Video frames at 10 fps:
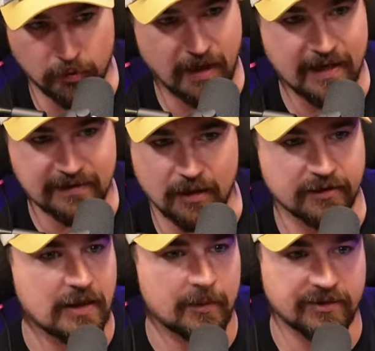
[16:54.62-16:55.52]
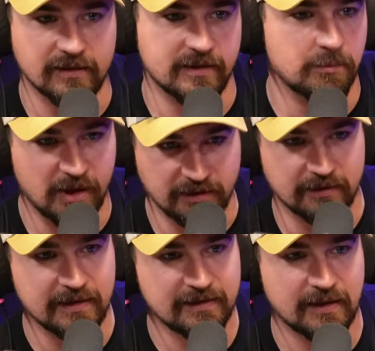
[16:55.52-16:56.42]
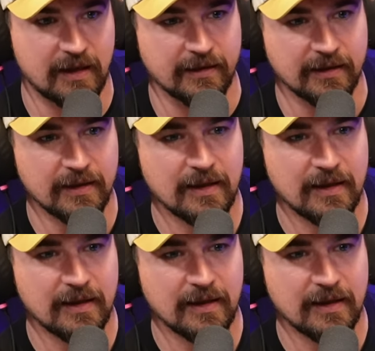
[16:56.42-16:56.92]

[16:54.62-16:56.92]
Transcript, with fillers: guy, he's got automatons and bugs on his side,